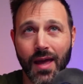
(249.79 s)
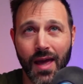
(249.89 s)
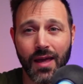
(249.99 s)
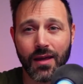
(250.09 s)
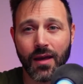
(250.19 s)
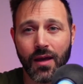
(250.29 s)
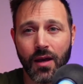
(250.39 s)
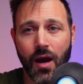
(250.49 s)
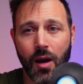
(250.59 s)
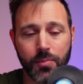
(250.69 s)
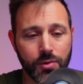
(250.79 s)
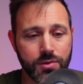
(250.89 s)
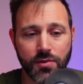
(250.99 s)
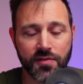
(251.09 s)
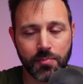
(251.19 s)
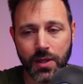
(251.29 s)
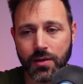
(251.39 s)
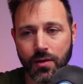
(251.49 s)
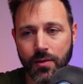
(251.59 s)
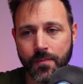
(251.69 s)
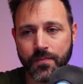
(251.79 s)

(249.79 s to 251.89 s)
a Bluetooth speaker.